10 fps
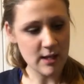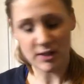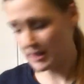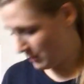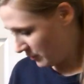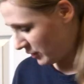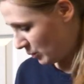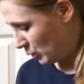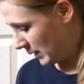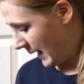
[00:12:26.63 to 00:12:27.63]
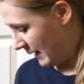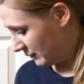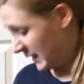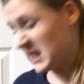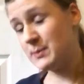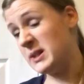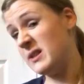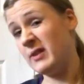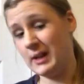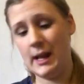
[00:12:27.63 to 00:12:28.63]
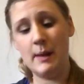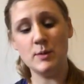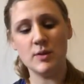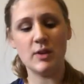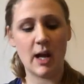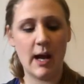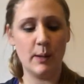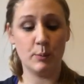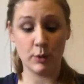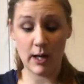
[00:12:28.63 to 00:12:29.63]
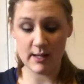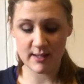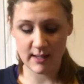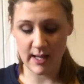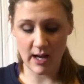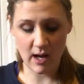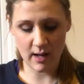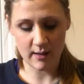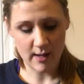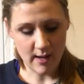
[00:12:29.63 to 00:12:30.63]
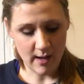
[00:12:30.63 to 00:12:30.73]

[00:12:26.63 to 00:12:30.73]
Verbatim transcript: Some of them will have like specific names of the kind of bras that they are,